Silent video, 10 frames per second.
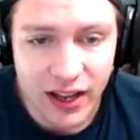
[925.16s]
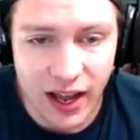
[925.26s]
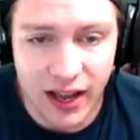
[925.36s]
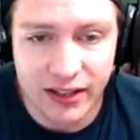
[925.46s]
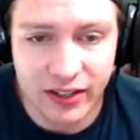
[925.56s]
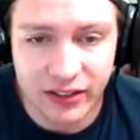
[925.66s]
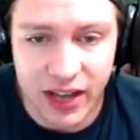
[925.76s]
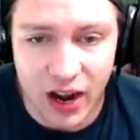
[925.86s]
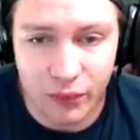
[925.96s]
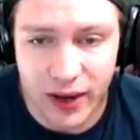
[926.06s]
It's a
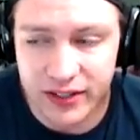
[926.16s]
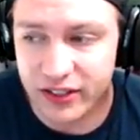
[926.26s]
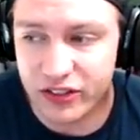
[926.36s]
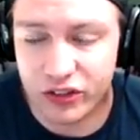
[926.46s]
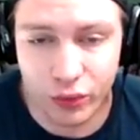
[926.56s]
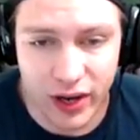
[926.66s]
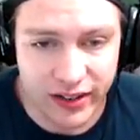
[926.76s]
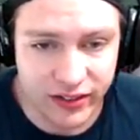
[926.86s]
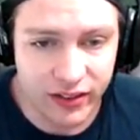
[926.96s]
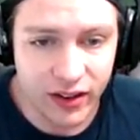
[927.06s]
downright
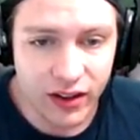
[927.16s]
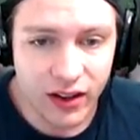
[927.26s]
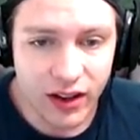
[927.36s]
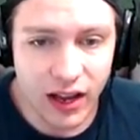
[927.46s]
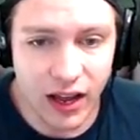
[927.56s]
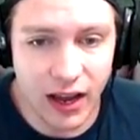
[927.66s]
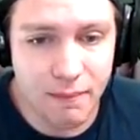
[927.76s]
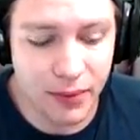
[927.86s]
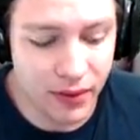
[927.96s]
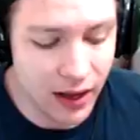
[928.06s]
disgrace.
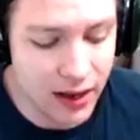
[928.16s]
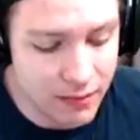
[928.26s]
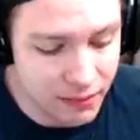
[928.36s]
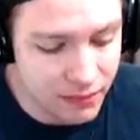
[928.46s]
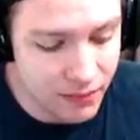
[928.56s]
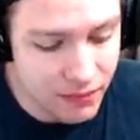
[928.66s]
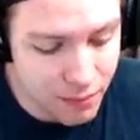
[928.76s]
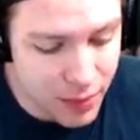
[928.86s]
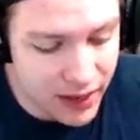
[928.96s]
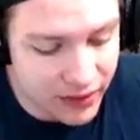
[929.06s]
I'm I am
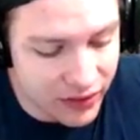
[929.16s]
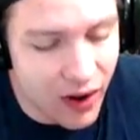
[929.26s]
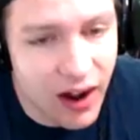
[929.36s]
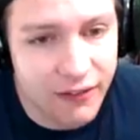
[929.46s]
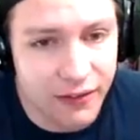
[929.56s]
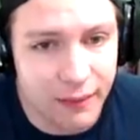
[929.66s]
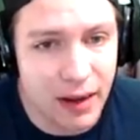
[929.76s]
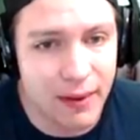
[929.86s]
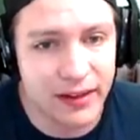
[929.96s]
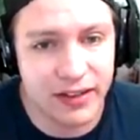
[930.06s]
pissed off
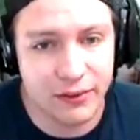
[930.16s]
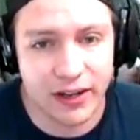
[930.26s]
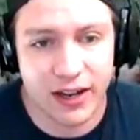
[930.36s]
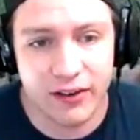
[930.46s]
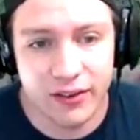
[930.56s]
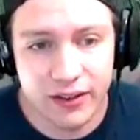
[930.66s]
about my team right now.